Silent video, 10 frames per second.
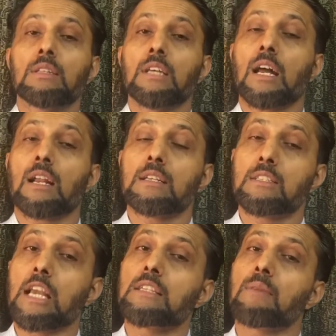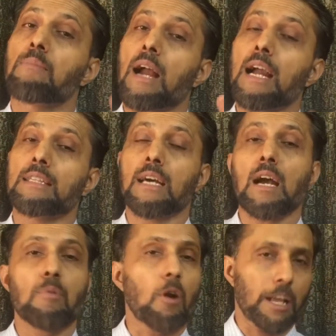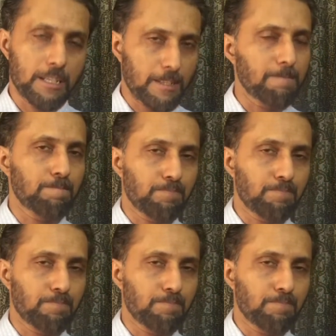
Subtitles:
They are chasing behind the product.